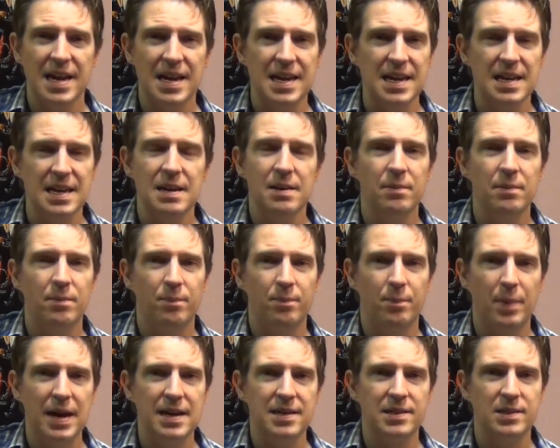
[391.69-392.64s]
E
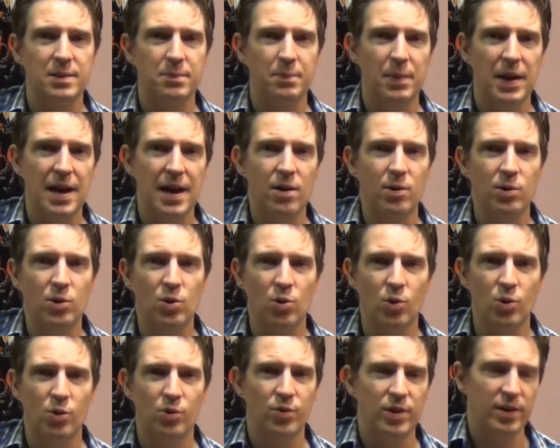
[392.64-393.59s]
based power
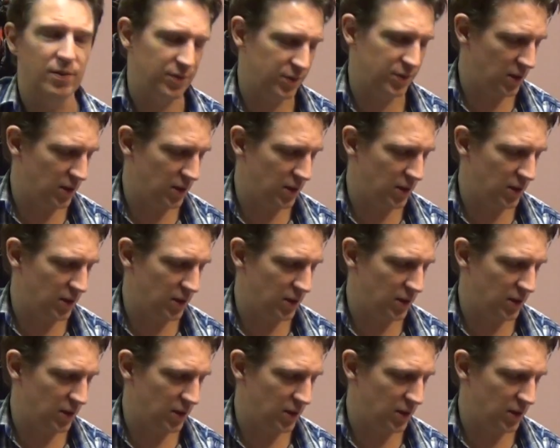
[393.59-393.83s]
chord riff.